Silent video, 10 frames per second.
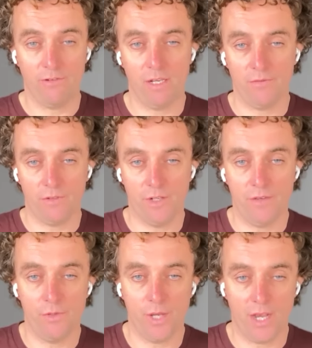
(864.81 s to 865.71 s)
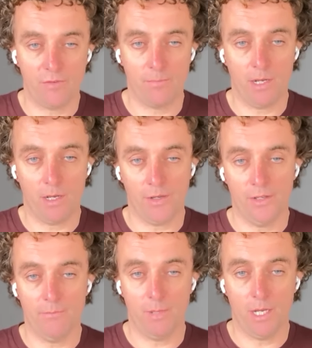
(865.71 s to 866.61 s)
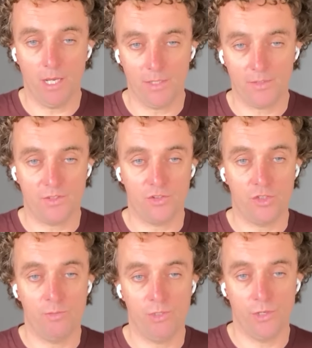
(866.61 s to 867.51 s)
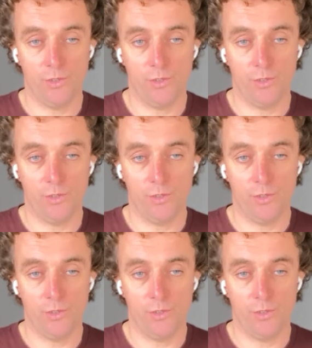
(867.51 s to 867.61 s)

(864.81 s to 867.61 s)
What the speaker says: relevant if you have a partner, but let's assume you do.